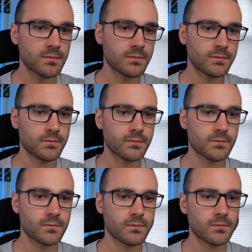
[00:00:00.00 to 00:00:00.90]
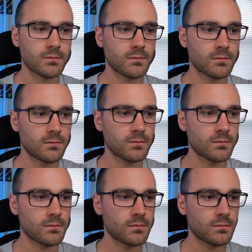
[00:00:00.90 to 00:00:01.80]

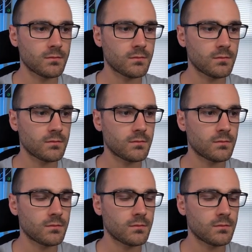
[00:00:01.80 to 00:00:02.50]
No one is speaking in this clip.